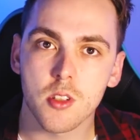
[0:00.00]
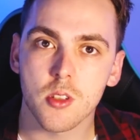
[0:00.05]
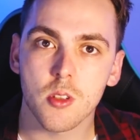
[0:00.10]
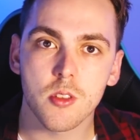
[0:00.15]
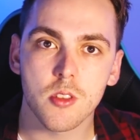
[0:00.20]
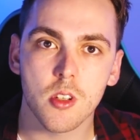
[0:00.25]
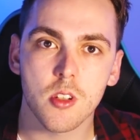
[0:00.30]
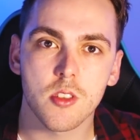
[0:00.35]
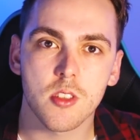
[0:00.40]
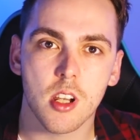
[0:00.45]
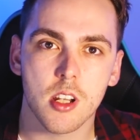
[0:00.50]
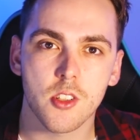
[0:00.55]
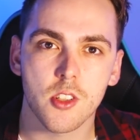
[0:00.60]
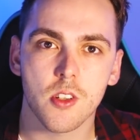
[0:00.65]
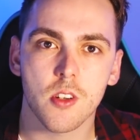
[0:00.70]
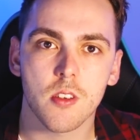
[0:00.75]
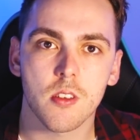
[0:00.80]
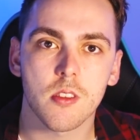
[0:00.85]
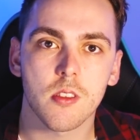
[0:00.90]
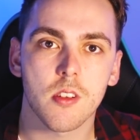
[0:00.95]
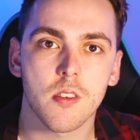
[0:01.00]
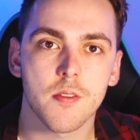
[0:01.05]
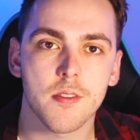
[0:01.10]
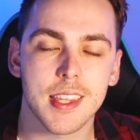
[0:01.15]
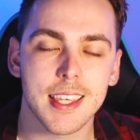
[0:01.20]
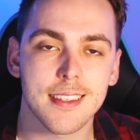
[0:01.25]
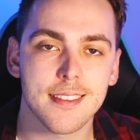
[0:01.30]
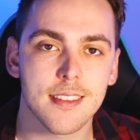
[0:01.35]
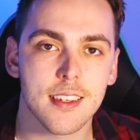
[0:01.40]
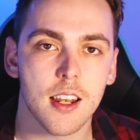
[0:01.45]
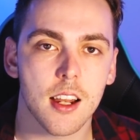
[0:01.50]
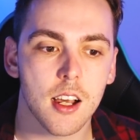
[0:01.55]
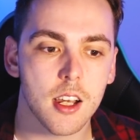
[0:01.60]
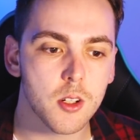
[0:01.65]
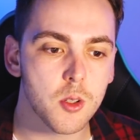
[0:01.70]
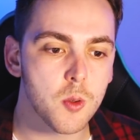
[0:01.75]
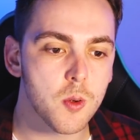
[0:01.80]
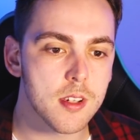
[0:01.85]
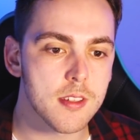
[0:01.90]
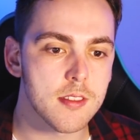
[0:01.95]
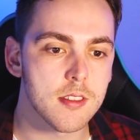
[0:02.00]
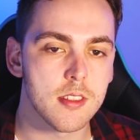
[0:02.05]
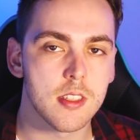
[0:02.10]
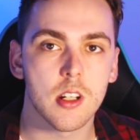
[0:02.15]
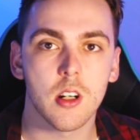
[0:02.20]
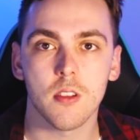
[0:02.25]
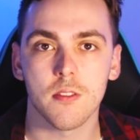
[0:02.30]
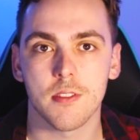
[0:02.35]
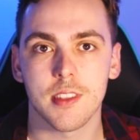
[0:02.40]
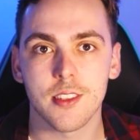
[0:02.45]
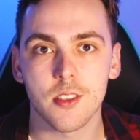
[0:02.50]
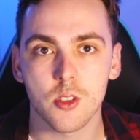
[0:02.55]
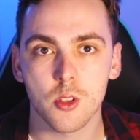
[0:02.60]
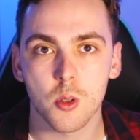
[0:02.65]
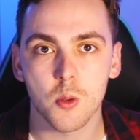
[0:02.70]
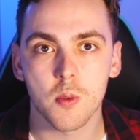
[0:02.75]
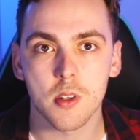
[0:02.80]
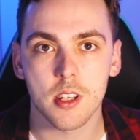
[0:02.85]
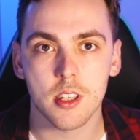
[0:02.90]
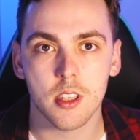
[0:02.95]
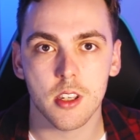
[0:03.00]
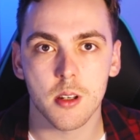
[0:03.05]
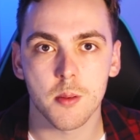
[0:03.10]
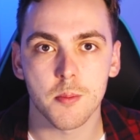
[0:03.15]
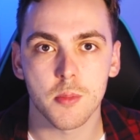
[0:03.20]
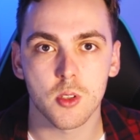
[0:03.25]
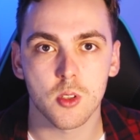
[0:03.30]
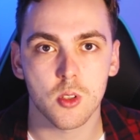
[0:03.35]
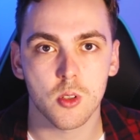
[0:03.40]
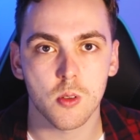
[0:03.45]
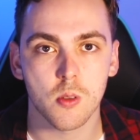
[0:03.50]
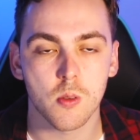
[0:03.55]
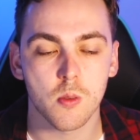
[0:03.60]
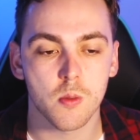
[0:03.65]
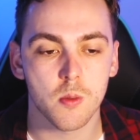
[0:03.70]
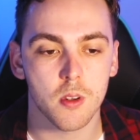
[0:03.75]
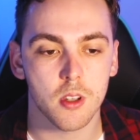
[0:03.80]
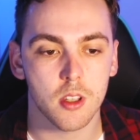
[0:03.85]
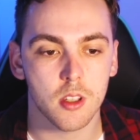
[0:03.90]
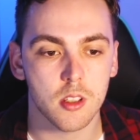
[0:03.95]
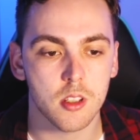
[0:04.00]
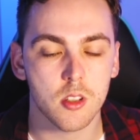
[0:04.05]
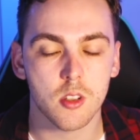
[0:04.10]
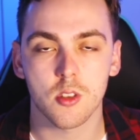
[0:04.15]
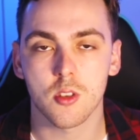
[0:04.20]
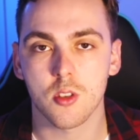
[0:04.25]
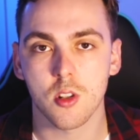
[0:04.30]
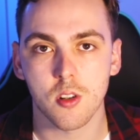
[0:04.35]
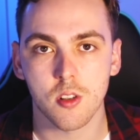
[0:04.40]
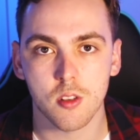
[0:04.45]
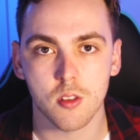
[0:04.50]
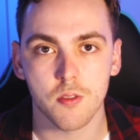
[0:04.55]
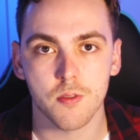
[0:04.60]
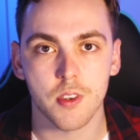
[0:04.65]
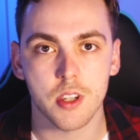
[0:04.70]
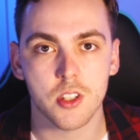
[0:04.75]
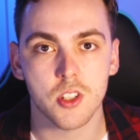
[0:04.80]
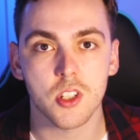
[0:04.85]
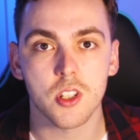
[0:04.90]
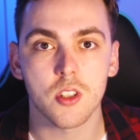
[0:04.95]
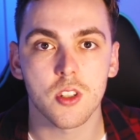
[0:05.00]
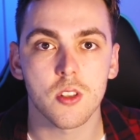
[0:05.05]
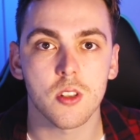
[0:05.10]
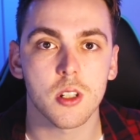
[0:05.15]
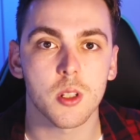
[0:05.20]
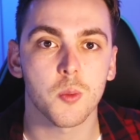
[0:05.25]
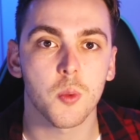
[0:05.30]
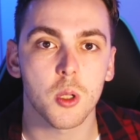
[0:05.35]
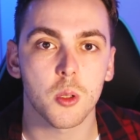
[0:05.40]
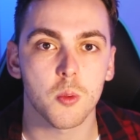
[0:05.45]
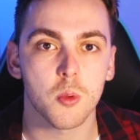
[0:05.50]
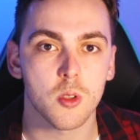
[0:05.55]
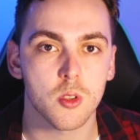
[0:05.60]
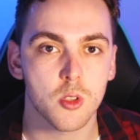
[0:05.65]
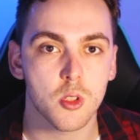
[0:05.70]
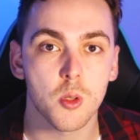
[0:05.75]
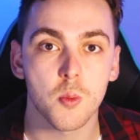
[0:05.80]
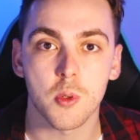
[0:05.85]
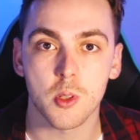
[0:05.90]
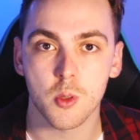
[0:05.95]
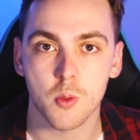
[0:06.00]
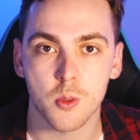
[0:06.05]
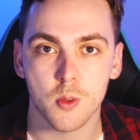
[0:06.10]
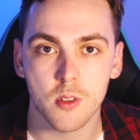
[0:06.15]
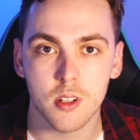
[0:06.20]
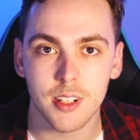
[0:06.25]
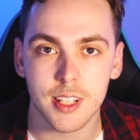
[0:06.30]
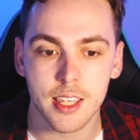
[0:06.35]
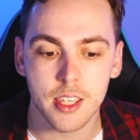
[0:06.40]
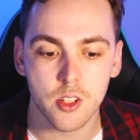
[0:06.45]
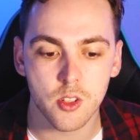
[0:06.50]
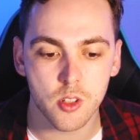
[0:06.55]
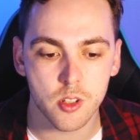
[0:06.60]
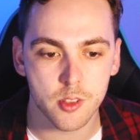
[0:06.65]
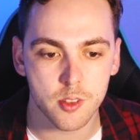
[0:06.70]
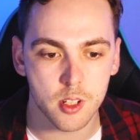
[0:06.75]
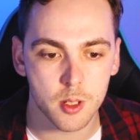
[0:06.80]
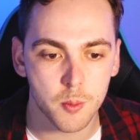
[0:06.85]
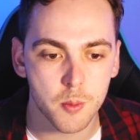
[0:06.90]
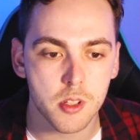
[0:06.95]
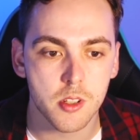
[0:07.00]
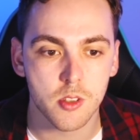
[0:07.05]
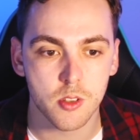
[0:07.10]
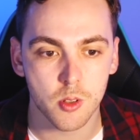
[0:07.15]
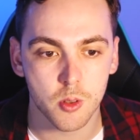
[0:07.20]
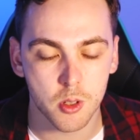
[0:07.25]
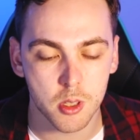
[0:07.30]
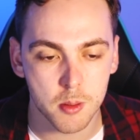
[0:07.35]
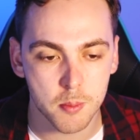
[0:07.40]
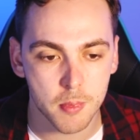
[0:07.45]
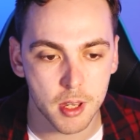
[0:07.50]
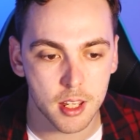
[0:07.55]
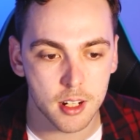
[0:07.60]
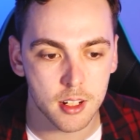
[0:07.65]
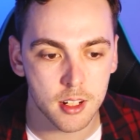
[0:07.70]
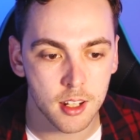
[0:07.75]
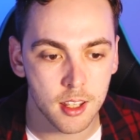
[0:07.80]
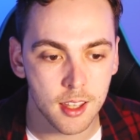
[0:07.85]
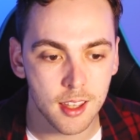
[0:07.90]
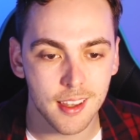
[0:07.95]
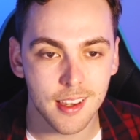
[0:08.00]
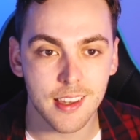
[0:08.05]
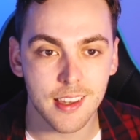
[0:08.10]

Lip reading: Morris also touched on a lot of things that aren't always delved into when it comes to historical fiction during World War II, which was really interesting when you're talking about it